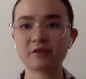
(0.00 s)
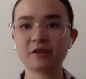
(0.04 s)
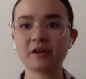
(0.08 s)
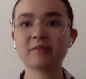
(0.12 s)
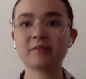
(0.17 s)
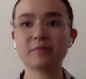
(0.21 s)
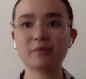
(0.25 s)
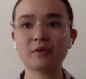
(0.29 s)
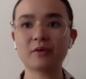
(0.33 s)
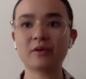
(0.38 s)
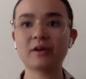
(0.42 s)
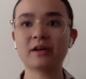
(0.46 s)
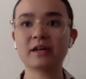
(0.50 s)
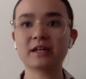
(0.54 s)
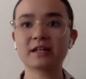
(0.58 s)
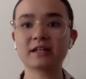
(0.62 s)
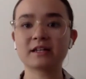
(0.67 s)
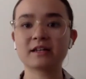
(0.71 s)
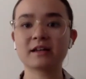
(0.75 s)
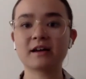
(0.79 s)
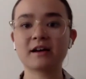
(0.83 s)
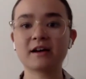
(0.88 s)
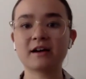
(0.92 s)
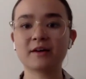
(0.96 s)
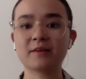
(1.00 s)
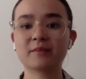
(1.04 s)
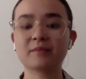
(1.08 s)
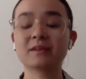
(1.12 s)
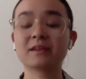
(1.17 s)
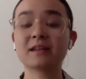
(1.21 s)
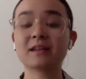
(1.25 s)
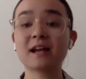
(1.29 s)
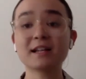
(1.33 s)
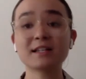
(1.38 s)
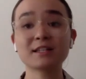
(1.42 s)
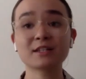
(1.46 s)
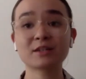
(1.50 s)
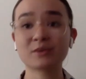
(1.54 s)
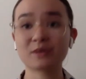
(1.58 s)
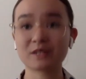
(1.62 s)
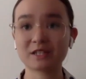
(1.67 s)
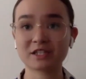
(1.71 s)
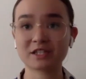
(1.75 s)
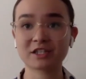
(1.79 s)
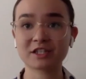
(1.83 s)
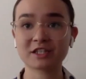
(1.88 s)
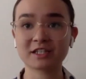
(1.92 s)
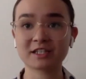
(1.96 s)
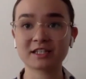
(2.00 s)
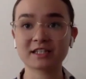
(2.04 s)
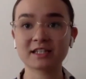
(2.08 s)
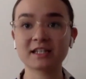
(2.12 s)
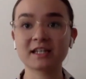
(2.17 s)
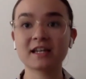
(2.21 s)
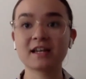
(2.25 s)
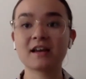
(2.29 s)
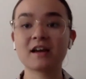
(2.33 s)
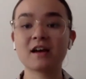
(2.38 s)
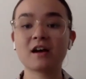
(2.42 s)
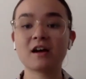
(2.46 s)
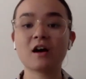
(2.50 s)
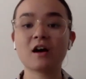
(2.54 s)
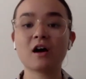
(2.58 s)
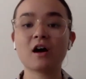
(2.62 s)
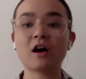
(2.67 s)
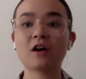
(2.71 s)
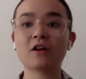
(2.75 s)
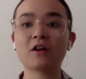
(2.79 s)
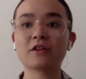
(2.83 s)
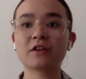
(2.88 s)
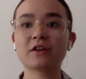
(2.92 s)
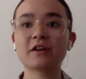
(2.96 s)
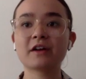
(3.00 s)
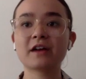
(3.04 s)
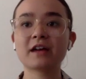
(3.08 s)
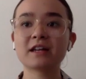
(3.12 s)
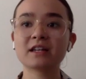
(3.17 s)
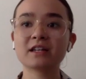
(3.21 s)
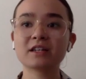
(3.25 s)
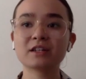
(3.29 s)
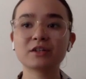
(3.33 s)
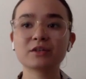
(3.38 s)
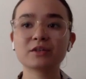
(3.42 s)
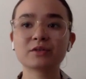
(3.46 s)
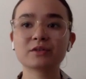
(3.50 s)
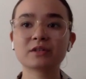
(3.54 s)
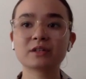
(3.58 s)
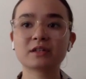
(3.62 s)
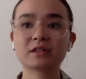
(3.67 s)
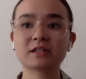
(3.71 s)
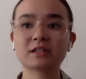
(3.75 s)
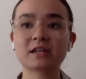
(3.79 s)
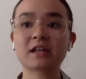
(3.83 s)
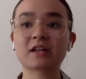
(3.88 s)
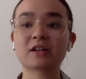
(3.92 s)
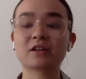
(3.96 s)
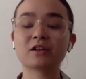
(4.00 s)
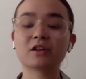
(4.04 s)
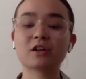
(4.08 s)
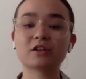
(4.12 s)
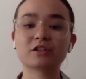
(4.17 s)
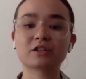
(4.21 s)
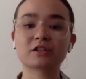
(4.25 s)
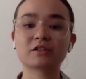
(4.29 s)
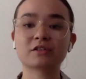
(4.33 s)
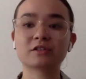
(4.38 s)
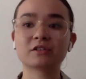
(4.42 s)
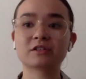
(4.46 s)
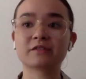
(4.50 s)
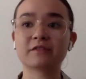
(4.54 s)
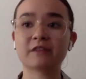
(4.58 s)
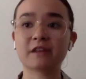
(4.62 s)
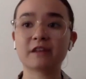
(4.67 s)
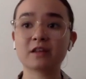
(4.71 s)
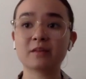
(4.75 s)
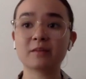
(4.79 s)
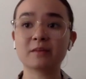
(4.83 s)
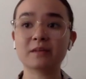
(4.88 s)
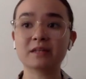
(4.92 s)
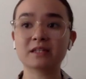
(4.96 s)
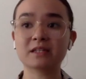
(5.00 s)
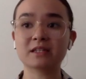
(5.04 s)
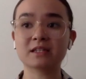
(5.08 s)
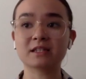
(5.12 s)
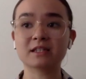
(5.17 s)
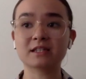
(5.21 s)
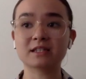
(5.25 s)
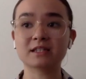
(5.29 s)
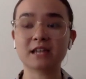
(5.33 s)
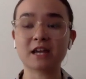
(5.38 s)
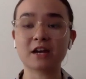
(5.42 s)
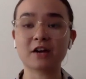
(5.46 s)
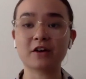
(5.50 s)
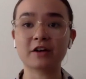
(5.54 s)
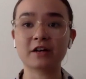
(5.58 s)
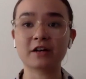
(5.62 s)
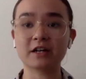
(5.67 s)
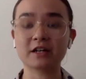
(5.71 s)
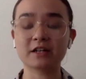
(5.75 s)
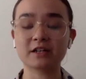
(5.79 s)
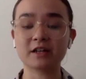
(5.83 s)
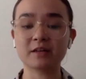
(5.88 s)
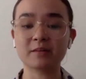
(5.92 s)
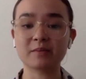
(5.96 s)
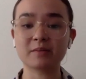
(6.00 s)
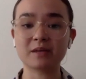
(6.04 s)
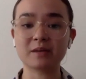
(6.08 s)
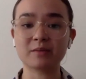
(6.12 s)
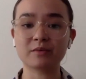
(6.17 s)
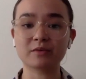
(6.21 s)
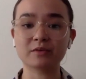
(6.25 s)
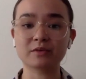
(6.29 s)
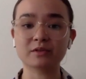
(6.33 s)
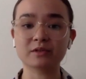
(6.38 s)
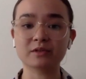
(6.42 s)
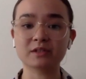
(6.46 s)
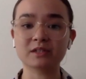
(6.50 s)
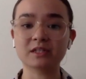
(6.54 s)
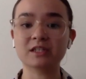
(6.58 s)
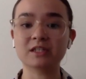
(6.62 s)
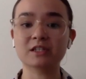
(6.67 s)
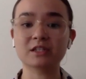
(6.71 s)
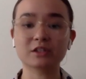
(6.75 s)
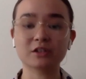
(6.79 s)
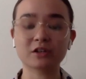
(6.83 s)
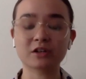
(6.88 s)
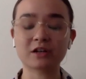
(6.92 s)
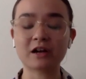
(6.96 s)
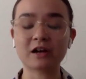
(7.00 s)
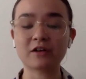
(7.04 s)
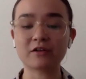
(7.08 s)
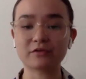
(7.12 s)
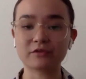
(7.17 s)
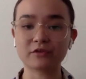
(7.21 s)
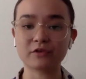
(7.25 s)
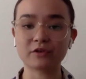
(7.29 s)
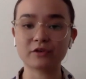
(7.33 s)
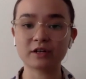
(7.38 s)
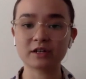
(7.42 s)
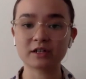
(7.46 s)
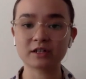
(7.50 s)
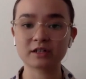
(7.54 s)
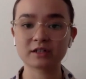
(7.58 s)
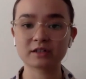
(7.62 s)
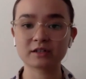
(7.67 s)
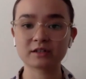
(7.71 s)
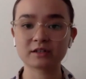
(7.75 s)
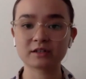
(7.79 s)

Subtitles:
great point. Last question. Are there any new technological developments in this area that people need to look out for?